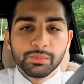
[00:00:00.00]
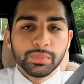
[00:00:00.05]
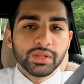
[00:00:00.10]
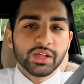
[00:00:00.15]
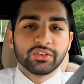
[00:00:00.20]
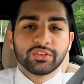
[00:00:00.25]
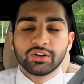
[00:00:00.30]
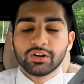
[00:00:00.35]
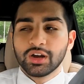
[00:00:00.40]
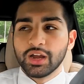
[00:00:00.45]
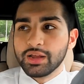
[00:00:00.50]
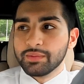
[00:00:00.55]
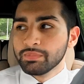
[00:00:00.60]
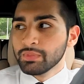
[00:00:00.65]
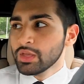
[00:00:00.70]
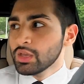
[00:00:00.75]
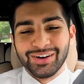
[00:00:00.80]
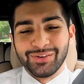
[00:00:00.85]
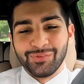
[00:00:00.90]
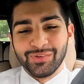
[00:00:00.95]
but that's all right.
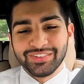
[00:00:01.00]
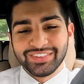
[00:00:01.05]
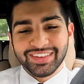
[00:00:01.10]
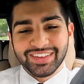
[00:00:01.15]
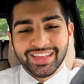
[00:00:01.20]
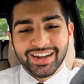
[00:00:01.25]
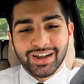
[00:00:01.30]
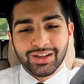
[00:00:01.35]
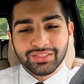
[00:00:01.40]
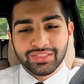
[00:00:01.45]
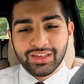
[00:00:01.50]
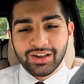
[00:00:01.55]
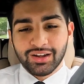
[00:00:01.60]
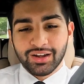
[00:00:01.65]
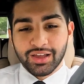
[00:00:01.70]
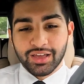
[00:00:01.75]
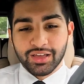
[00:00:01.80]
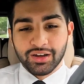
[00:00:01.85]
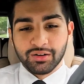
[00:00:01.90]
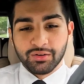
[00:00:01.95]
Once I get out
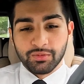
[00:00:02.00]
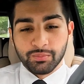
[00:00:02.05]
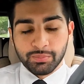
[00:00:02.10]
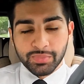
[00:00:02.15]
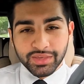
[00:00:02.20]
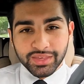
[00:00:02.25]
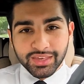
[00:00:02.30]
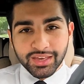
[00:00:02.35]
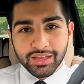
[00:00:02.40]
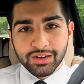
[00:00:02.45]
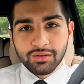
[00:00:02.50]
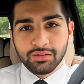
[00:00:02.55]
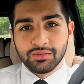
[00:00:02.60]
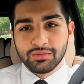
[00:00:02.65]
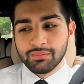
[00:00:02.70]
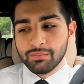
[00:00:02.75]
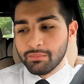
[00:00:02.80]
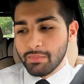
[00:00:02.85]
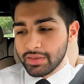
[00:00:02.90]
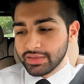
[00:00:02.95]
there and
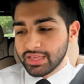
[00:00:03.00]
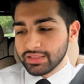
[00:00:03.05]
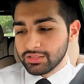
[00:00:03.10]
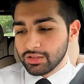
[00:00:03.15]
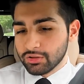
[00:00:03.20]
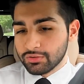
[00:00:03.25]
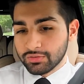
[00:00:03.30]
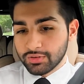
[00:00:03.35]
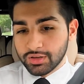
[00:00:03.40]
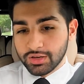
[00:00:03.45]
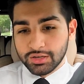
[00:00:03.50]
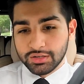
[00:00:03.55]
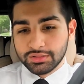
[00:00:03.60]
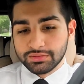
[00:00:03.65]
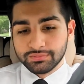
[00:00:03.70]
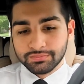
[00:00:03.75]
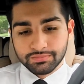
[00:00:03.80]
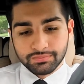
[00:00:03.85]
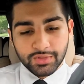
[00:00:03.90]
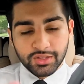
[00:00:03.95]
begin making these
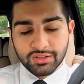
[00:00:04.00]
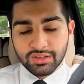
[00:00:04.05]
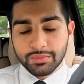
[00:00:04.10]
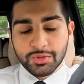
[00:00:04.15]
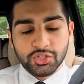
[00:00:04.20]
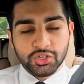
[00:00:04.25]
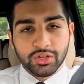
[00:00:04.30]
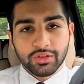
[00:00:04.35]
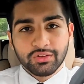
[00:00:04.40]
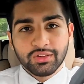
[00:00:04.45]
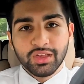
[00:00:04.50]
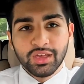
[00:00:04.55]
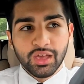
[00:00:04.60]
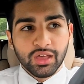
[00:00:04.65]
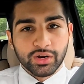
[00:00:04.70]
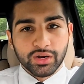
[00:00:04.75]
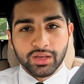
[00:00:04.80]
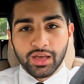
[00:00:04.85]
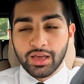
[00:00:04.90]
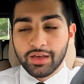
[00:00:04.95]
images,
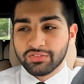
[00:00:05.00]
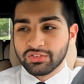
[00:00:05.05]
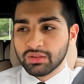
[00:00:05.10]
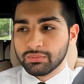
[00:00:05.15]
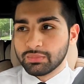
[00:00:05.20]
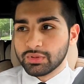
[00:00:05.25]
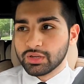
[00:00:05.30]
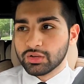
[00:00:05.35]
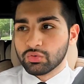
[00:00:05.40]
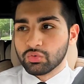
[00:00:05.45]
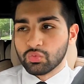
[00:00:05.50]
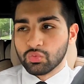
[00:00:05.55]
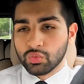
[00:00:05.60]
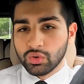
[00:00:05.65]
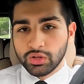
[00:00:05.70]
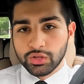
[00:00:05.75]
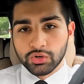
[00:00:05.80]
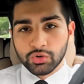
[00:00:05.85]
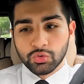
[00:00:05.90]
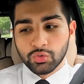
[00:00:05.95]
we're gonna have something
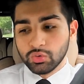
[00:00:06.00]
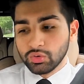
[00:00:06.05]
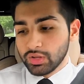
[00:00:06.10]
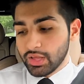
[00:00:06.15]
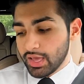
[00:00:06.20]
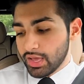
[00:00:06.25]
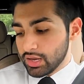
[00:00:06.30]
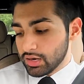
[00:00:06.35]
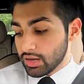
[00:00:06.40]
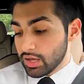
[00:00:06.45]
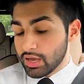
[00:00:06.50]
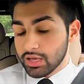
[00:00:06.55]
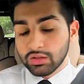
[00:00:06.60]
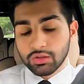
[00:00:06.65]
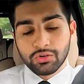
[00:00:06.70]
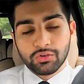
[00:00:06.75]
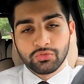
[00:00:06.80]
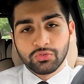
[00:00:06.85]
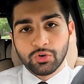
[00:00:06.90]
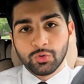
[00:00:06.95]
really cool, and I
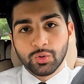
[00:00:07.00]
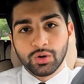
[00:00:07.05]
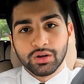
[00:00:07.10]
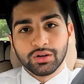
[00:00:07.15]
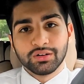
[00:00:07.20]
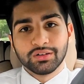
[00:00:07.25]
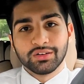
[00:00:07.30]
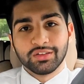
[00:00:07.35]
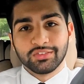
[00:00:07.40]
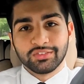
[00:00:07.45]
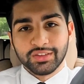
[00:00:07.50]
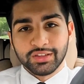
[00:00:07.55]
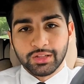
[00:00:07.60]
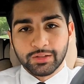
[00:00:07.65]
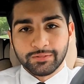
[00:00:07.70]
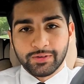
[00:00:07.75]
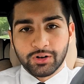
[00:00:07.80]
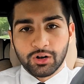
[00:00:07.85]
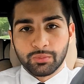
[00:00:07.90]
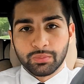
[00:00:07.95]
look forward to
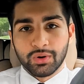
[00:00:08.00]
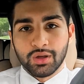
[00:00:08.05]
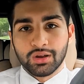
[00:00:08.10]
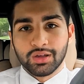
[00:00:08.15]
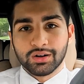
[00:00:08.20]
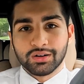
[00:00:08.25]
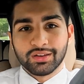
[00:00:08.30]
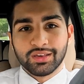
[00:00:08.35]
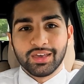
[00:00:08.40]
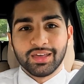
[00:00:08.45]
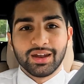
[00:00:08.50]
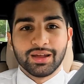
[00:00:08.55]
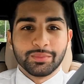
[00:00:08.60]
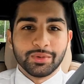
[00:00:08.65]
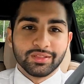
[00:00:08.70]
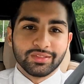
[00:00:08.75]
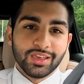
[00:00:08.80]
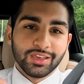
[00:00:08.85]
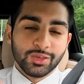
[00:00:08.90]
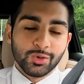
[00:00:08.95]
seeing the final product, and
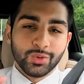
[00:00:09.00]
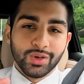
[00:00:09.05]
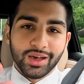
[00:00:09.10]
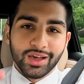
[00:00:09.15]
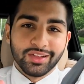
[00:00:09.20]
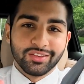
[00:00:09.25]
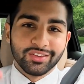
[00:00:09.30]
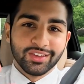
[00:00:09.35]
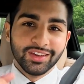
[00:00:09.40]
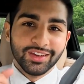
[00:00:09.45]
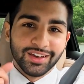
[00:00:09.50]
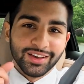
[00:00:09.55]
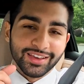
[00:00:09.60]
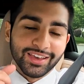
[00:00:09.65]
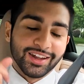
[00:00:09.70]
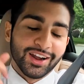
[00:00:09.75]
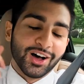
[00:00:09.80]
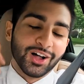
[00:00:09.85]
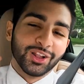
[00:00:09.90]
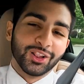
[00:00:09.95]
I'm gonna take you guys
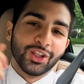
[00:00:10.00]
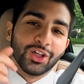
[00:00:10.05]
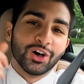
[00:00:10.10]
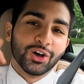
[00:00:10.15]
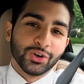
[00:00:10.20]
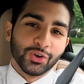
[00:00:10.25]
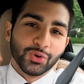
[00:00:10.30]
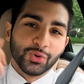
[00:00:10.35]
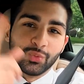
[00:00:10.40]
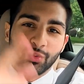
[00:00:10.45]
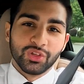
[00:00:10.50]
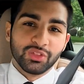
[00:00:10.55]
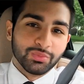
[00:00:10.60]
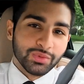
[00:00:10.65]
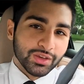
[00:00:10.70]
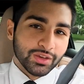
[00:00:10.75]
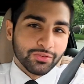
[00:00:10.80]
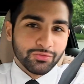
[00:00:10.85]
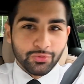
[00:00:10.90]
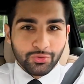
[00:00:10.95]
again along
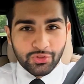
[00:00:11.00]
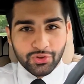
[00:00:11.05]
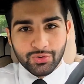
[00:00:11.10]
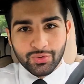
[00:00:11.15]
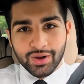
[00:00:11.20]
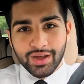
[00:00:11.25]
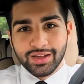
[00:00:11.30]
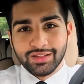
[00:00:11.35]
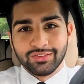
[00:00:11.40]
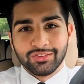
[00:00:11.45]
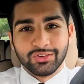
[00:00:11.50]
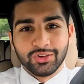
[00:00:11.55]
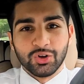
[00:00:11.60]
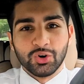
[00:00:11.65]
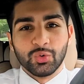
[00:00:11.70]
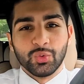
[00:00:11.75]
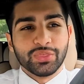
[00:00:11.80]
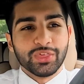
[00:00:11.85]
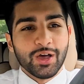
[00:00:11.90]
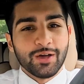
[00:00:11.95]
with me for the ride.
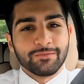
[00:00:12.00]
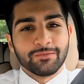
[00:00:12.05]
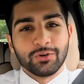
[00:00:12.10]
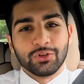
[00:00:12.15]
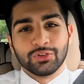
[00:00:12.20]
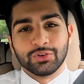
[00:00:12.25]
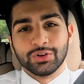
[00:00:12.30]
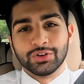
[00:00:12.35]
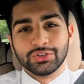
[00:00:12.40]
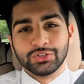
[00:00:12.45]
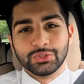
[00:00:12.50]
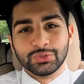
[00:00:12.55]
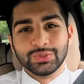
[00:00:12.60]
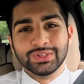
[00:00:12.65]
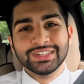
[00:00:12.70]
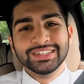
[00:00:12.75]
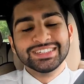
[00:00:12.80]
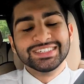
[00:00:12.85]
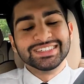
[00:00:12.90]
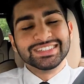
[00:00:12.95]
So without further
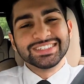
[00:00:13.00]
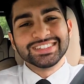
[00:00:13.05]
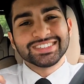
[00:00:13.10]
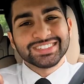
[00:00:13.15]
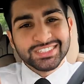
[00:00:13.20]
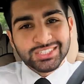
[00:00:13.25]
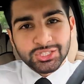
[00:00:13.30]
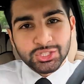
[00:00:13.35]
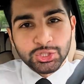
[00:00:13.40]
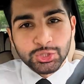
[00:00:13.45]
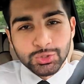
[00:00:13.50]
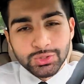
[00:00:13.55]
ado, let's get